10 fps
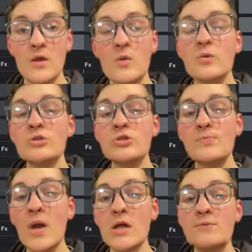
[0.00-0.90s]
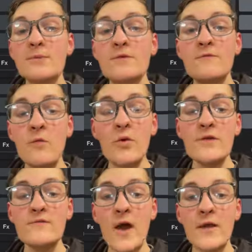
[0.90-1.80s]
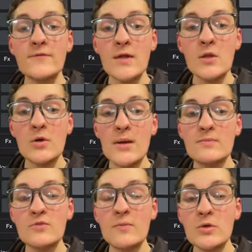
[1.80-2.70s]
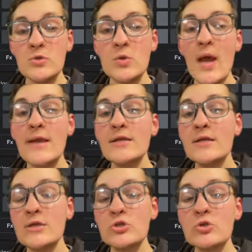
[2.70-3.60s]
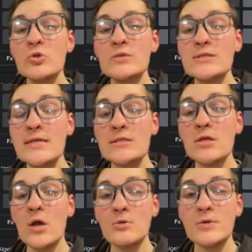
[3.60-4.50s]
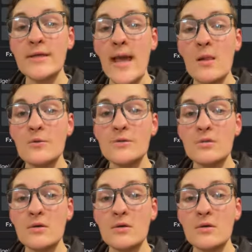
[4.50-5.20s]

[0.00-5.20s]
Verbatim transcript: which is approximately 45 kilograms of muscle and an additional 600 calories.